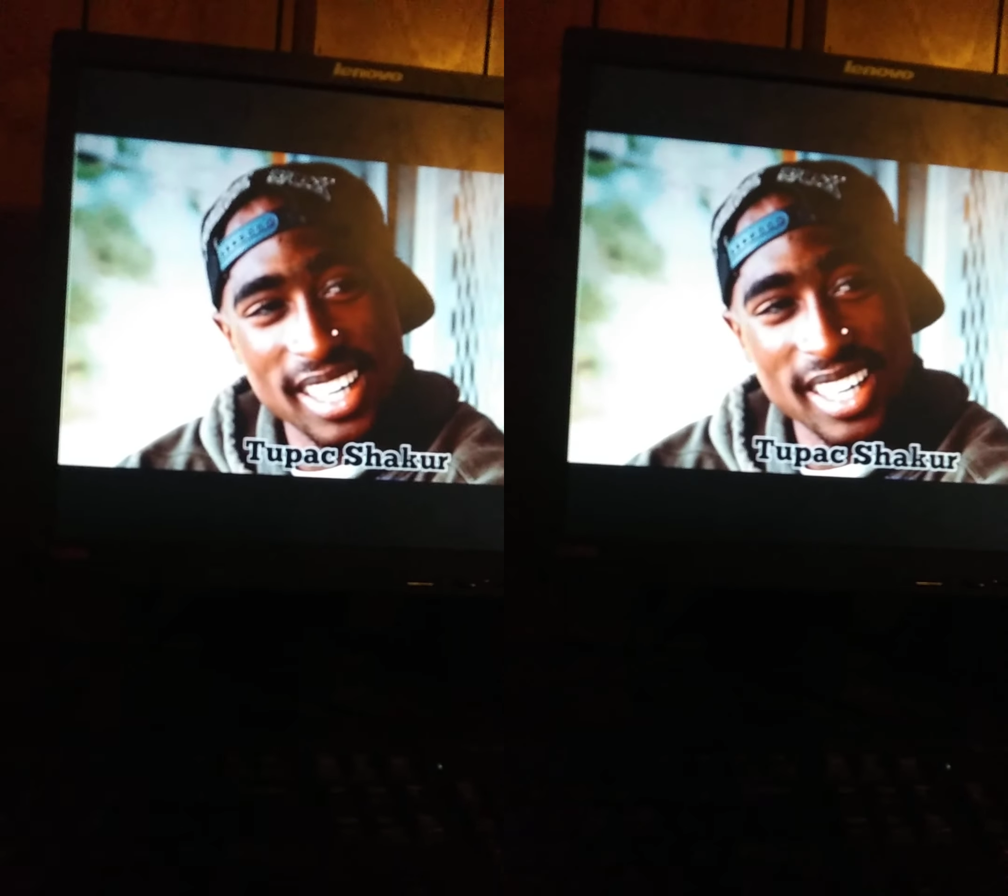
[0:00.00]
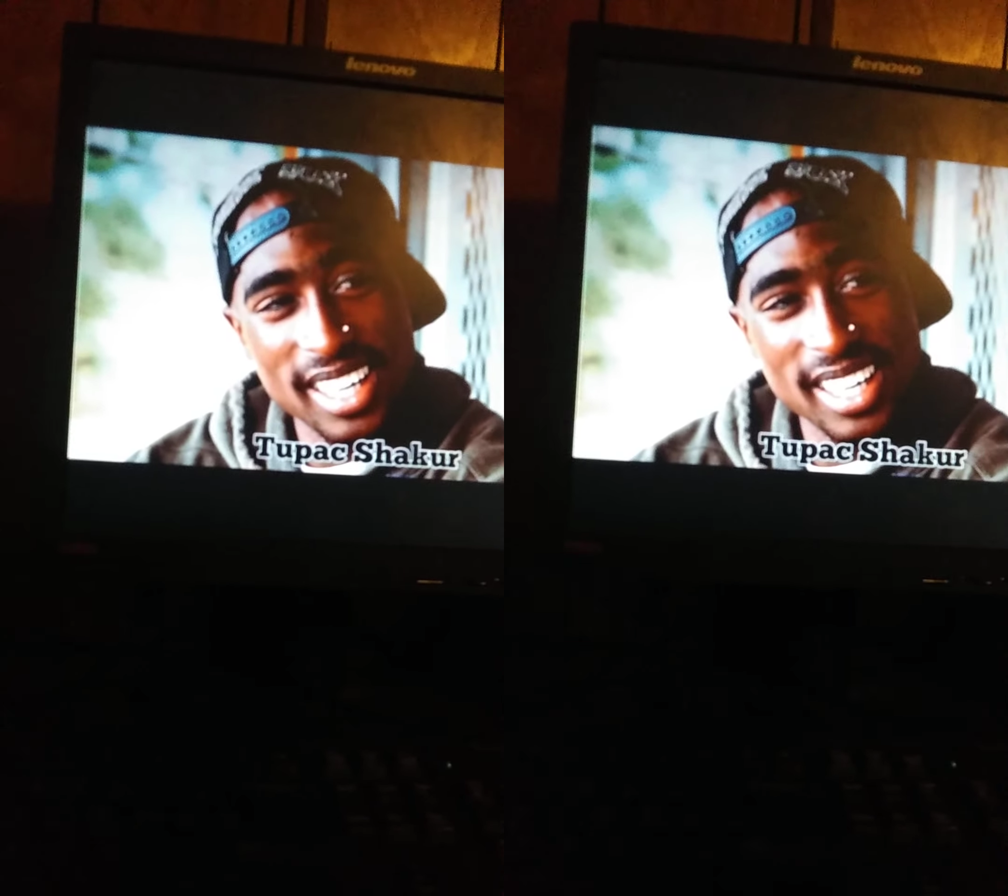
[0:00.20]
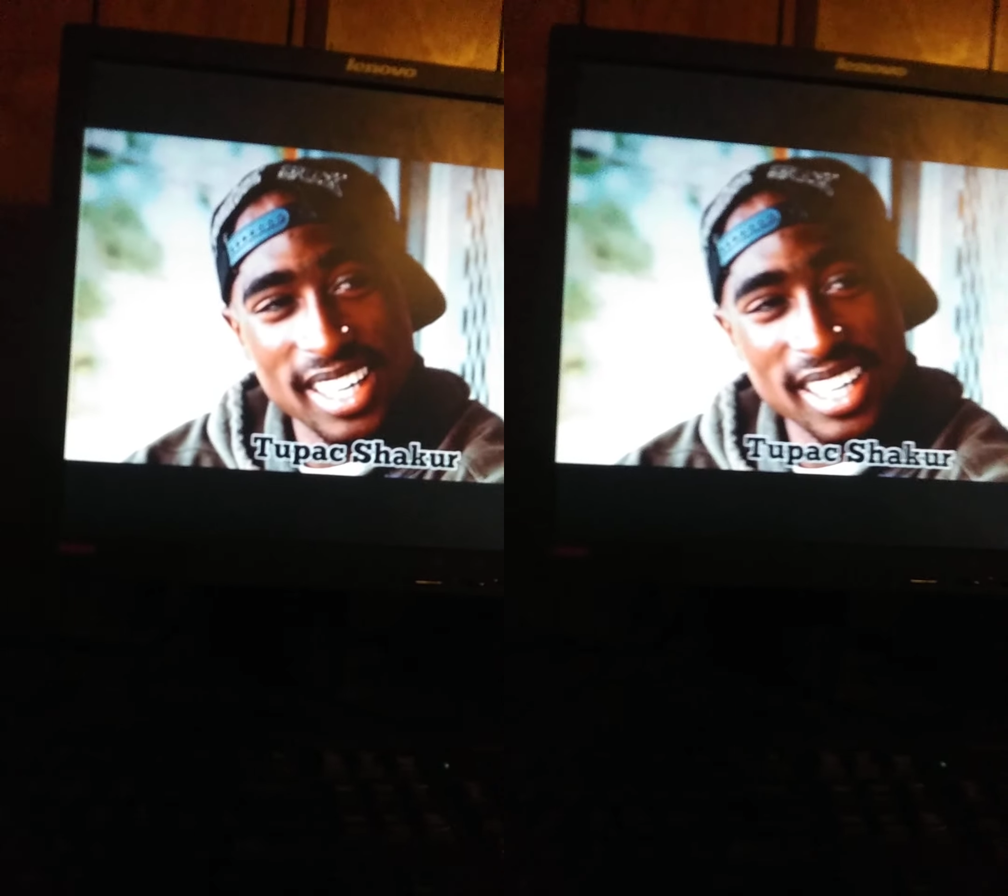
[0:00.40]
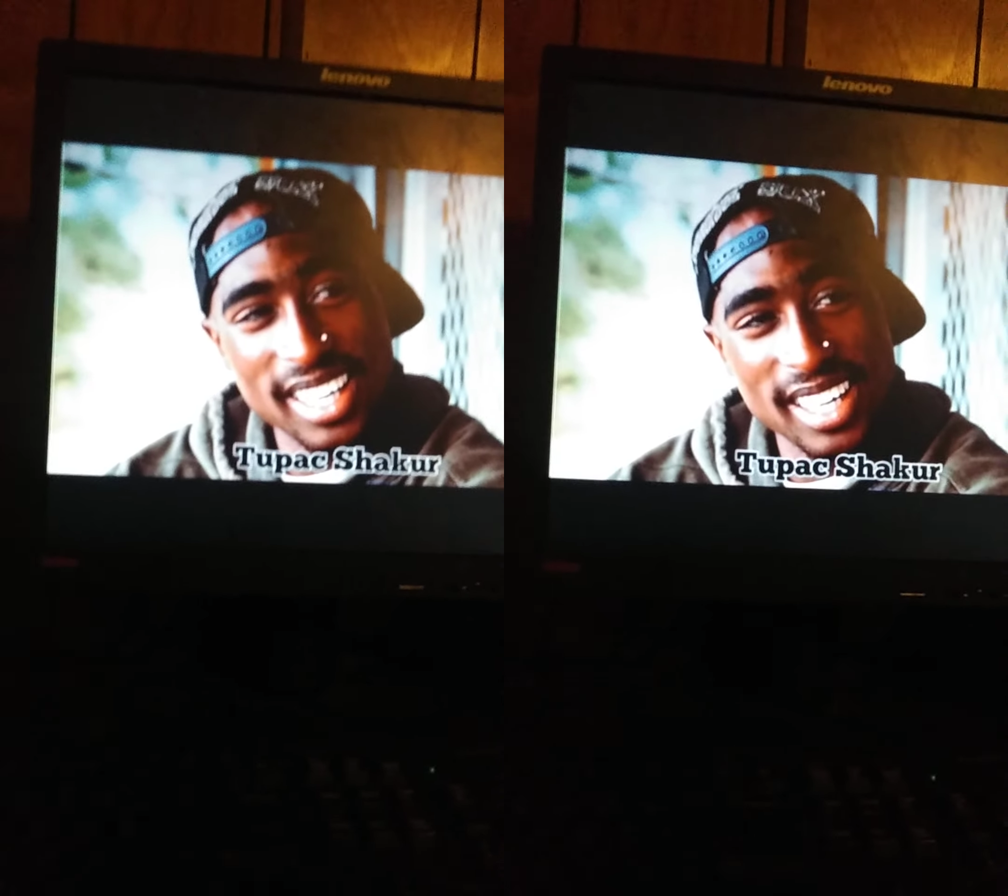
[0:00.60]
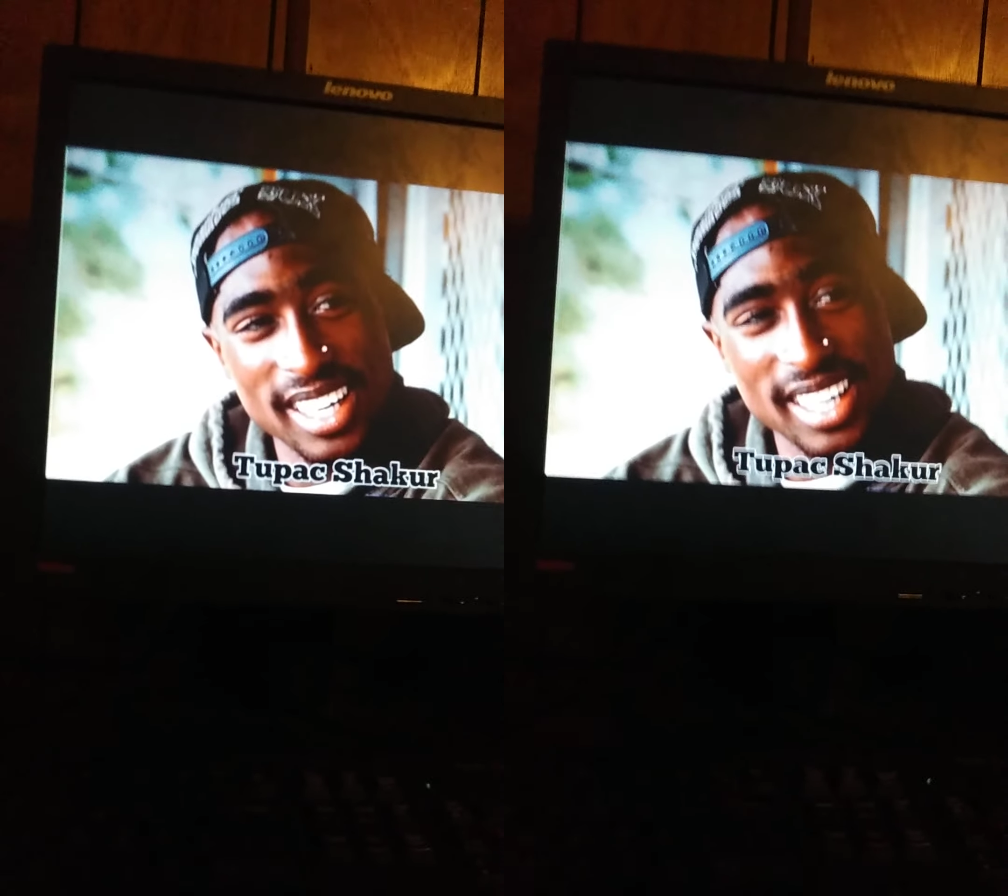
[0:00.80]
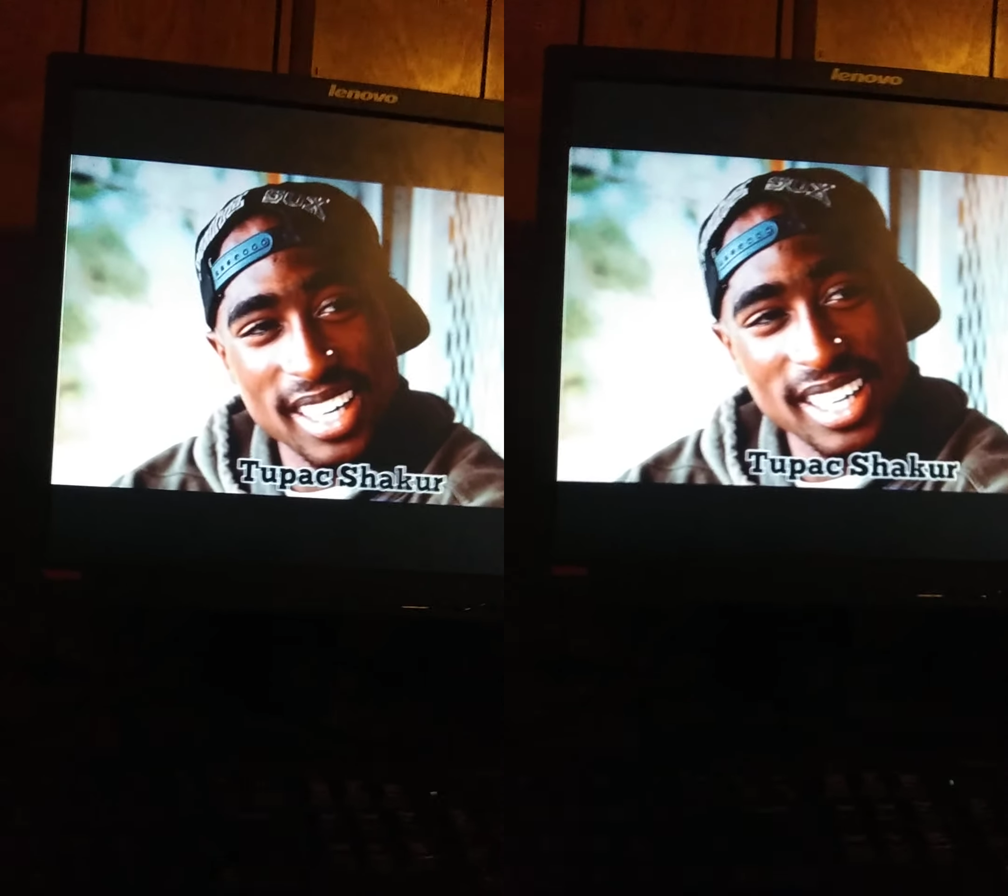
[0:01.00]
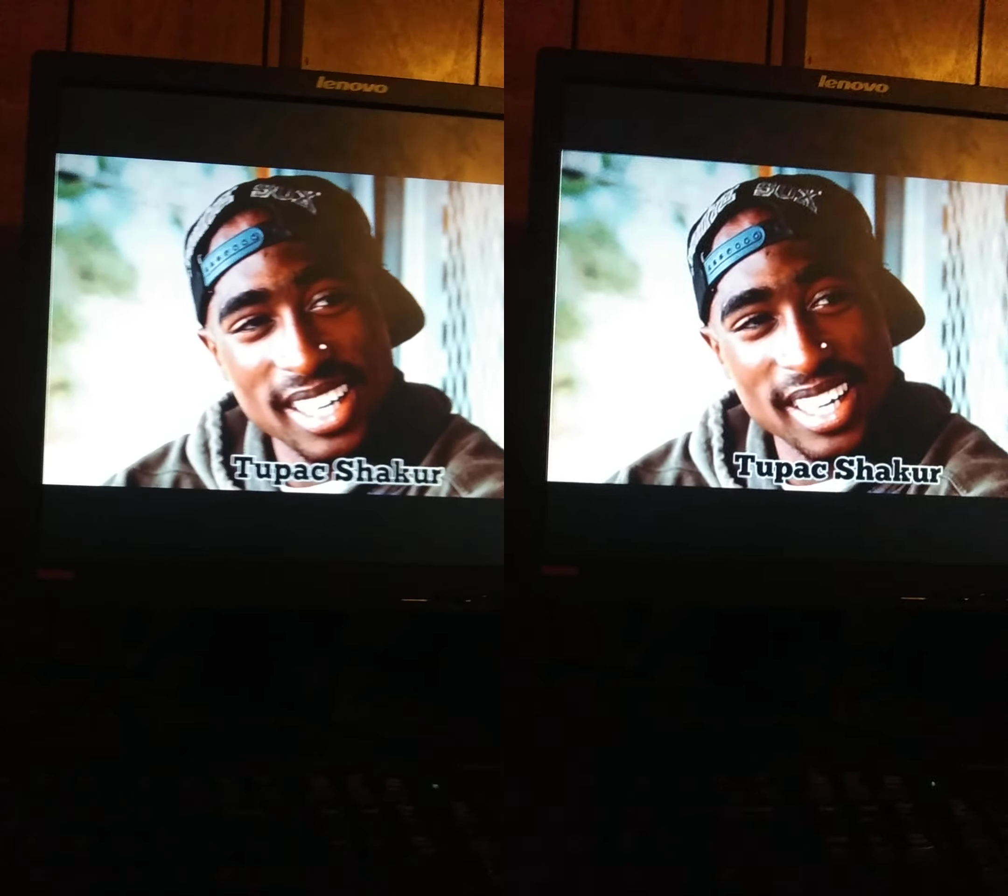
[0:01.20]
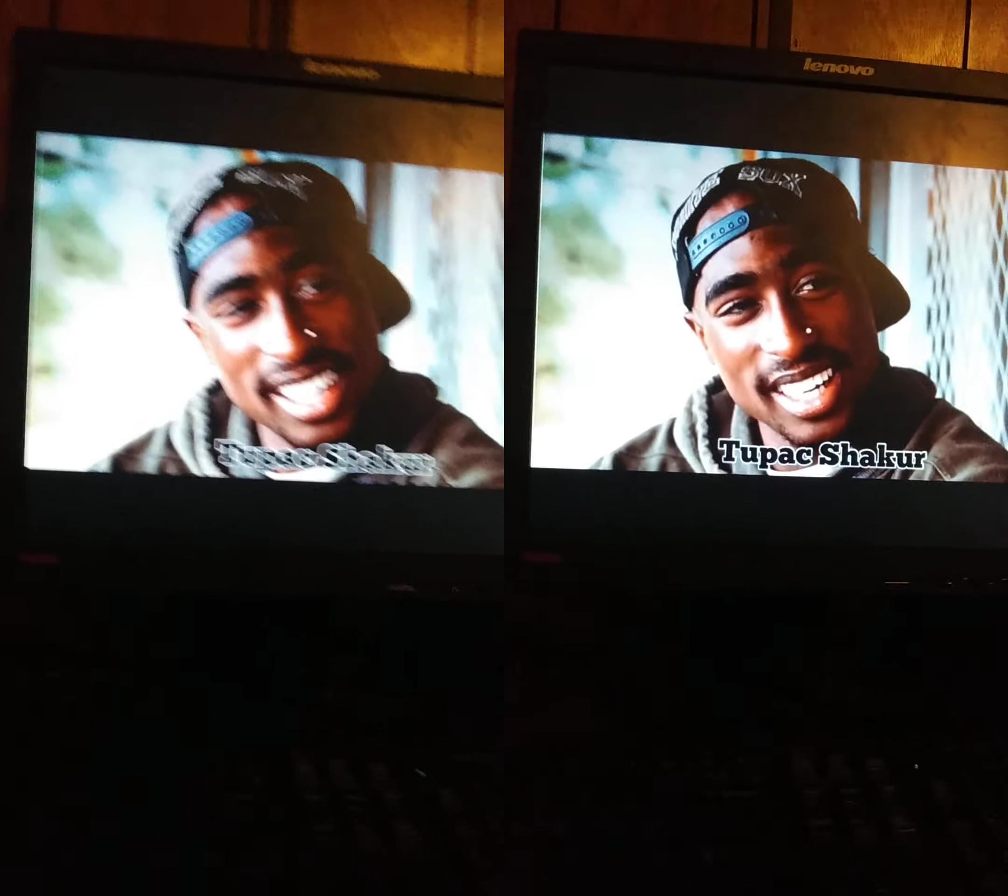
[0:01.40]
Tupac's got
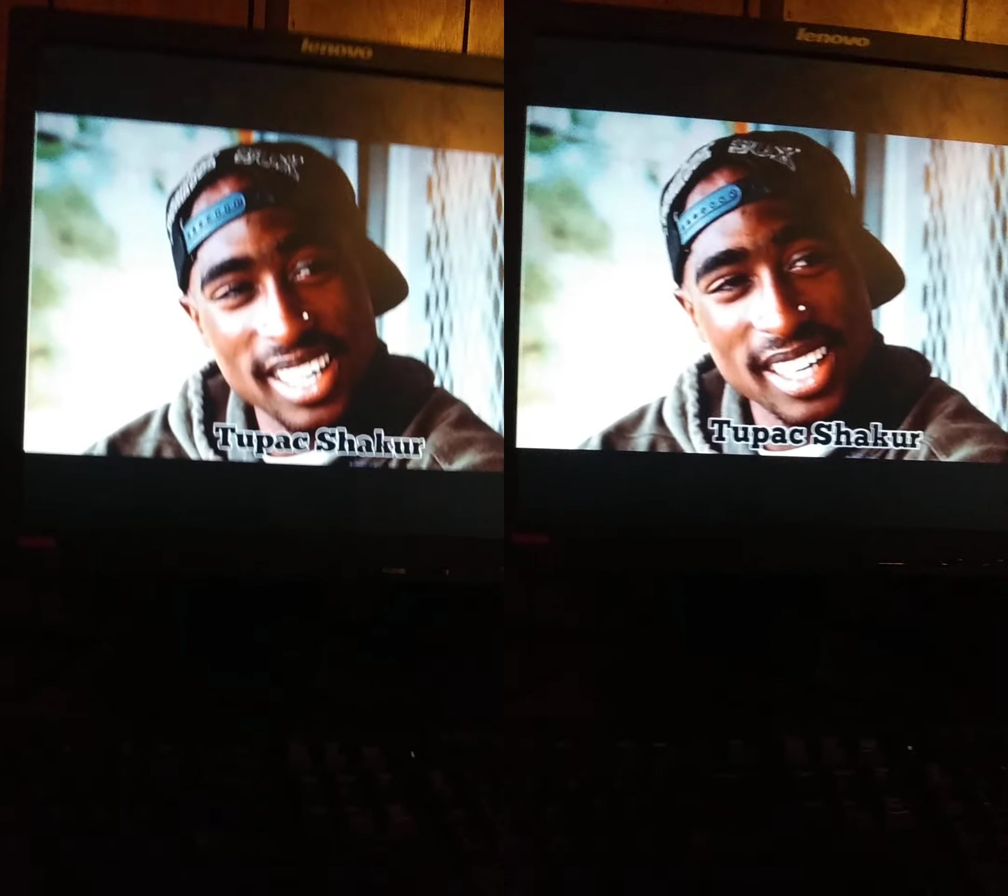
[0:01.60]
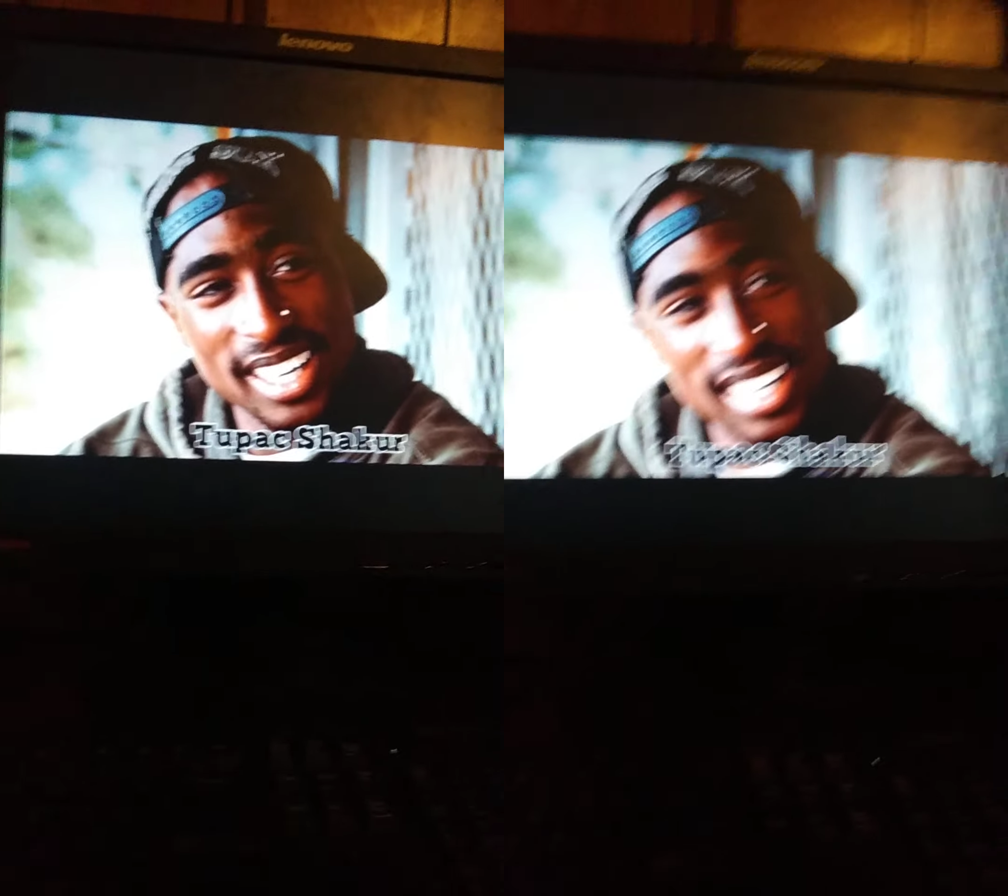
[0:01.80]
It's